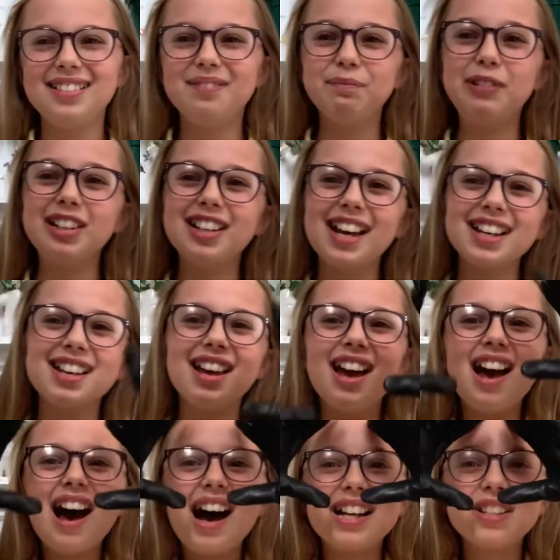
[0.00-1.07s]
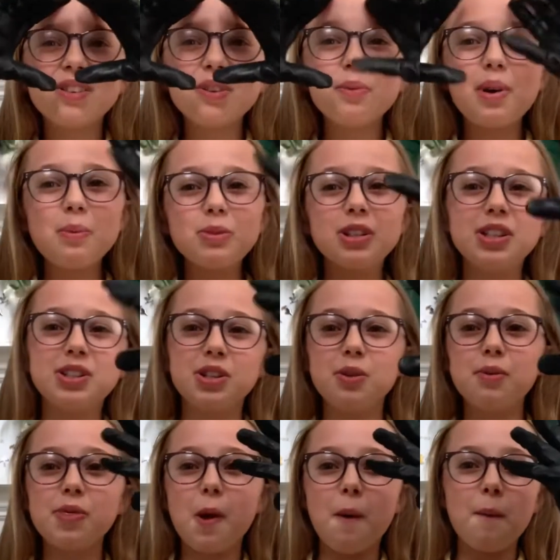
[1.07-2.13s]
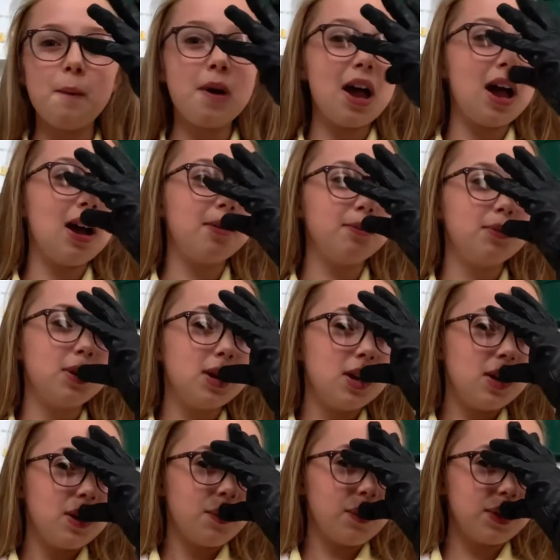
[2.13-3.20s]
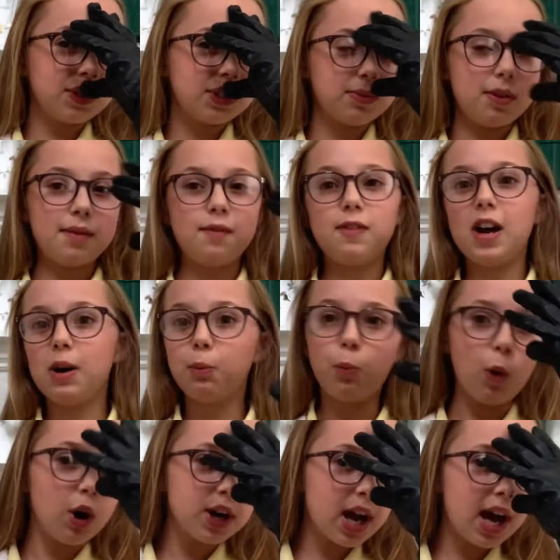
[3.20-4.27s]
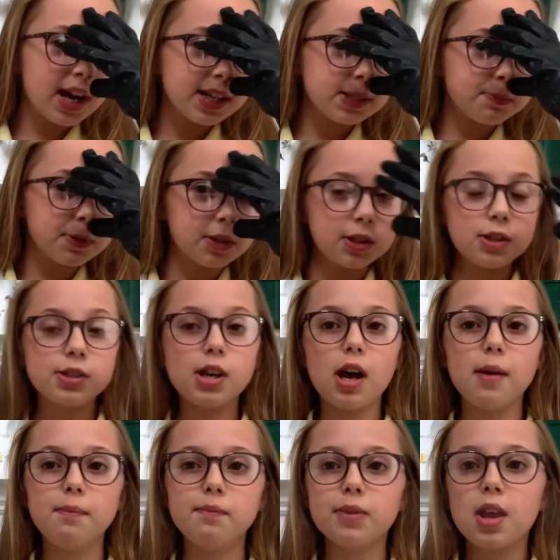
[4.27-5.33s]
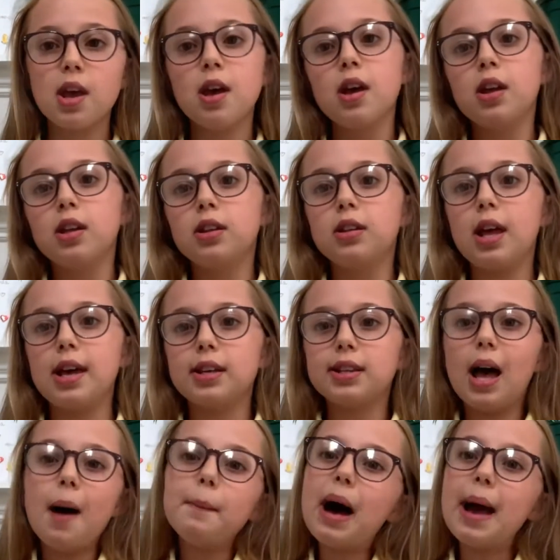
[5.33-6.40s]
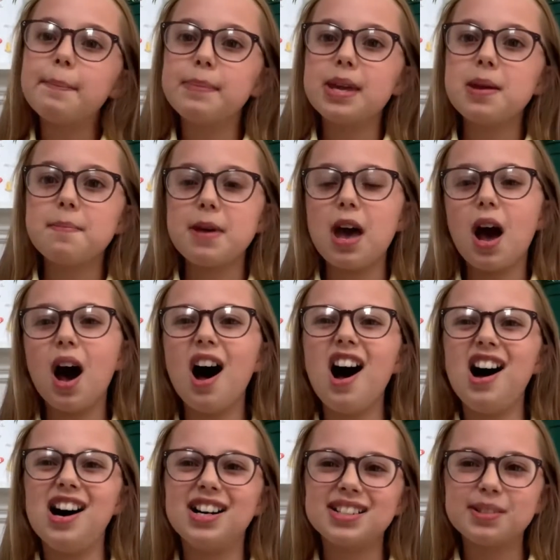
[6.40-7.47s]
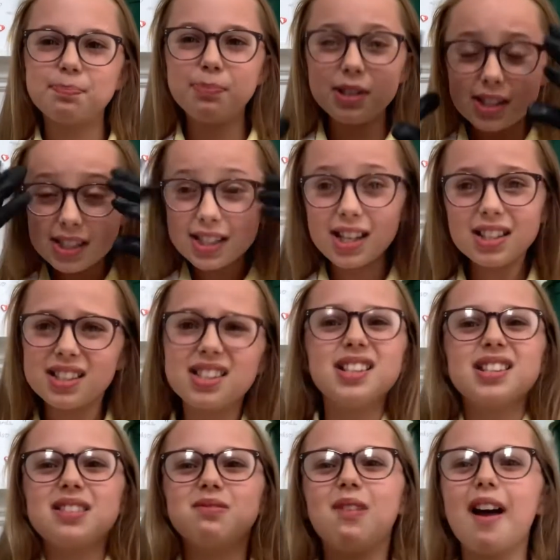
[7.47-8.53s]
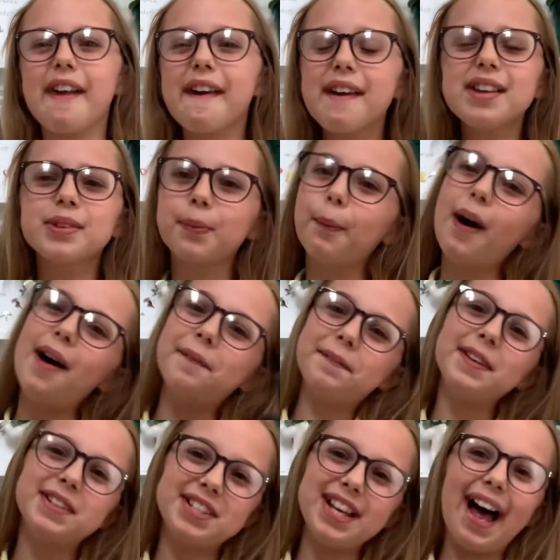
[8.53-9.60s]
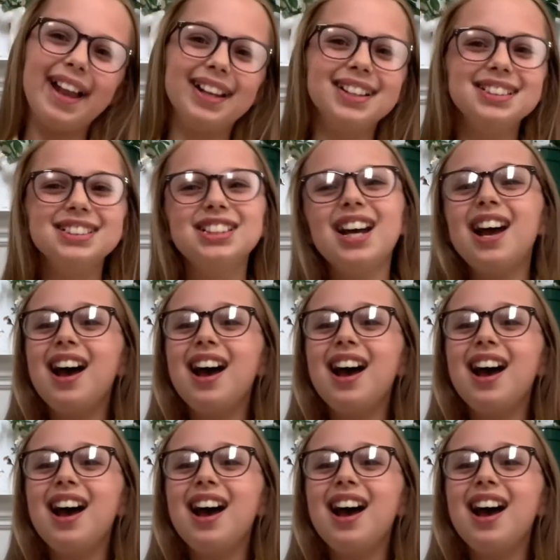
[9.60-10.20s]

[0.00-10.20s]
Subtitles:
But like, I don't know what I'm gonna do with the ones with one eyes, because like that might be a bit hard, but it doesn't matter, it's worth the challenge.